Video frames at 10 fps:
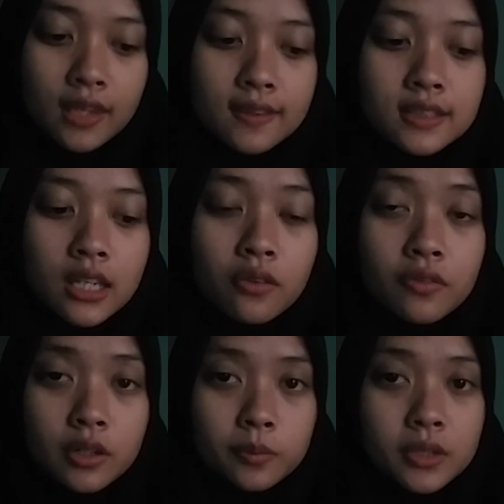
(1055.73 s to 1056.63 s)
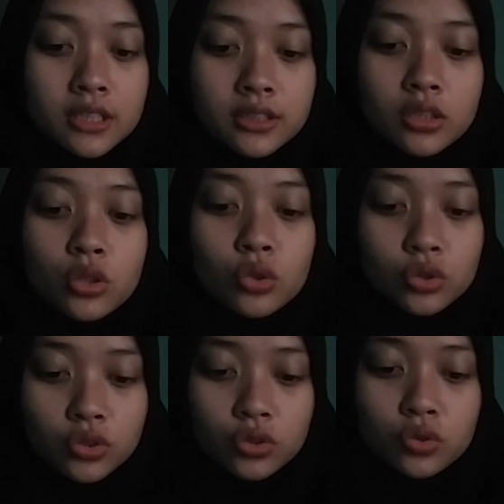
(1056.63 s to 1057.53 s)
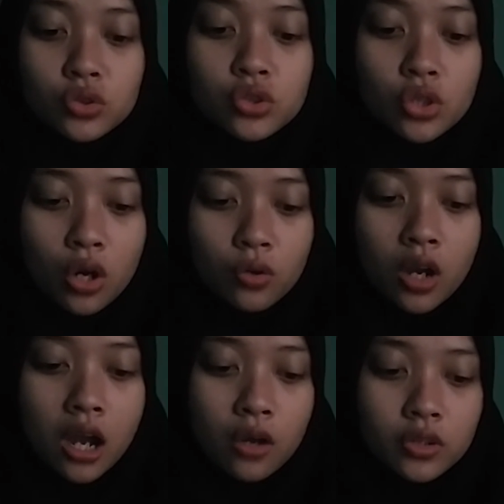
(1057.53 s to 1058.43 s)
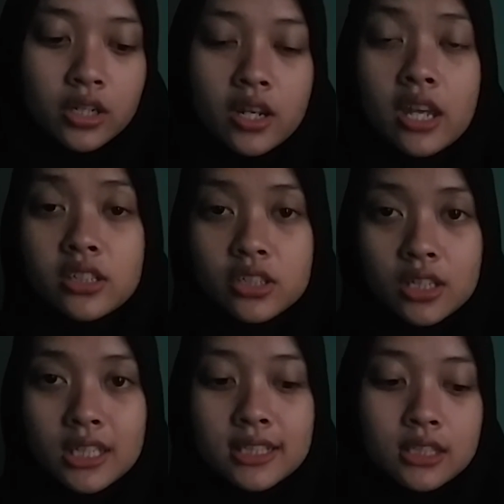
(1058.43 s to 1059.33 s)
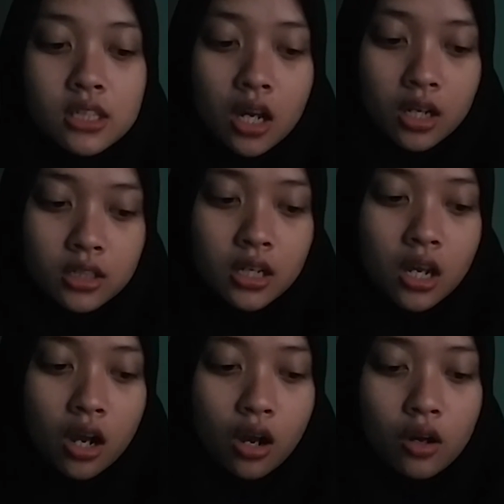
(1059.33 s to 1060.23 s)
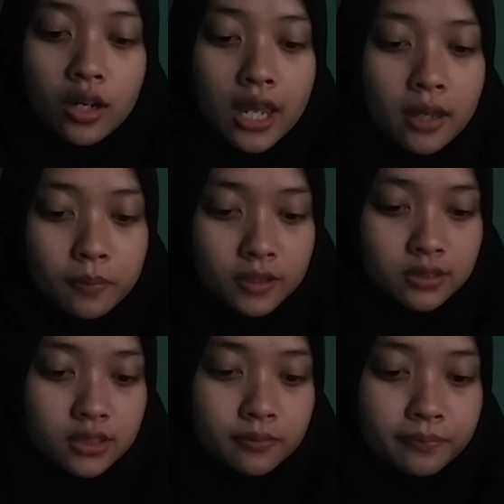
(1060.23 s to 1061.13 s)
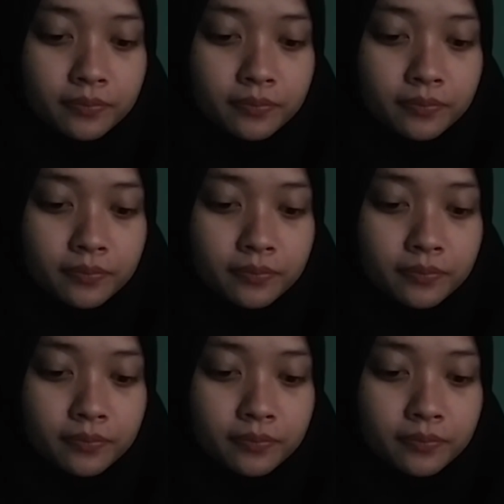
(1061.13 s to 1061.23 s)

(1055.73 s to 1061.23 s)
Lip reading: This adverb is used to show how an action is done or happens.